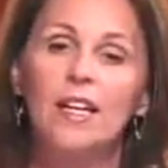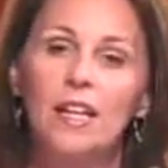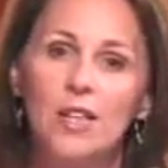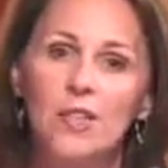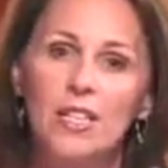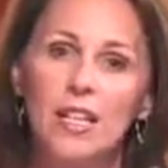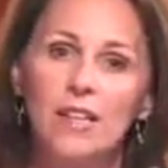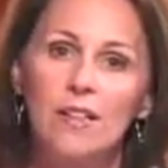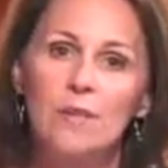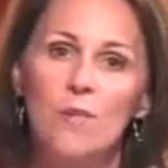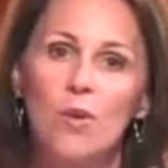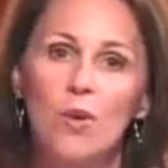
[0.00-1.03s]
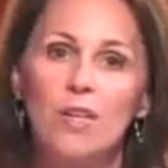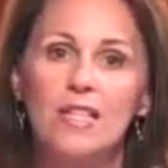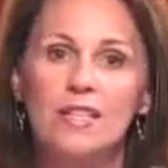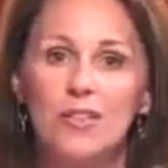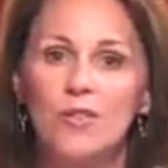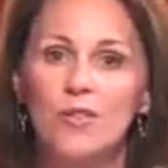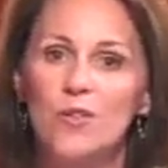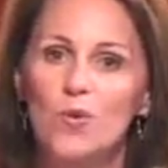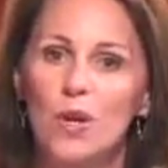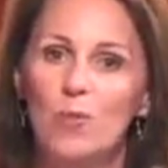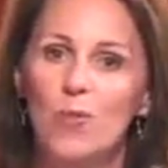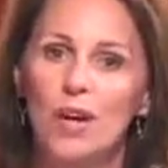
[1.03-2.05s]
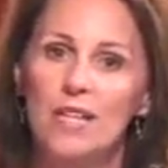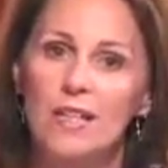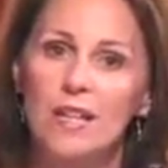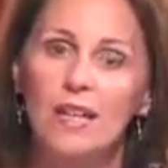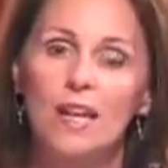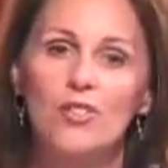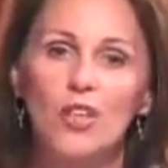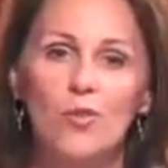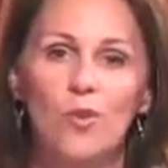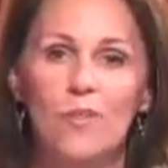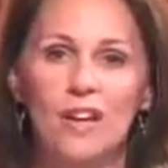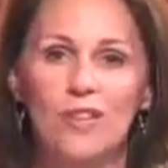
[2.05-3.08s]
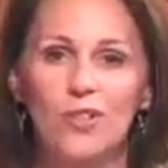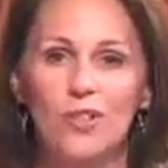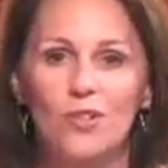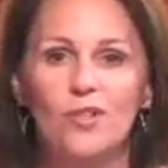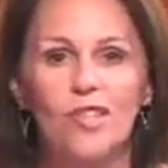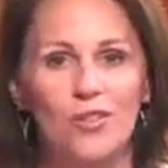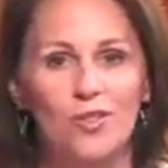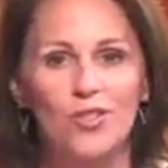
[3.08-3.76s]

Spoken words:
Here to tell us more is Center in the Square President and General Manager, Dr.